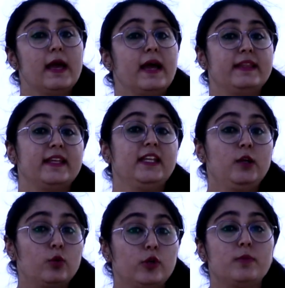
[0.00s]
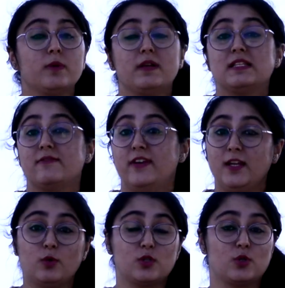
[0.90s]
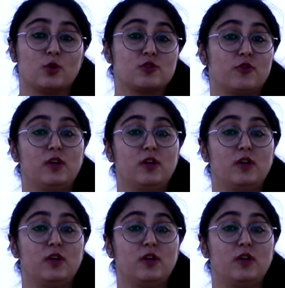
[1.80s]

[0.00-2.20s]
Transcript: And then YouTube remains a very good source for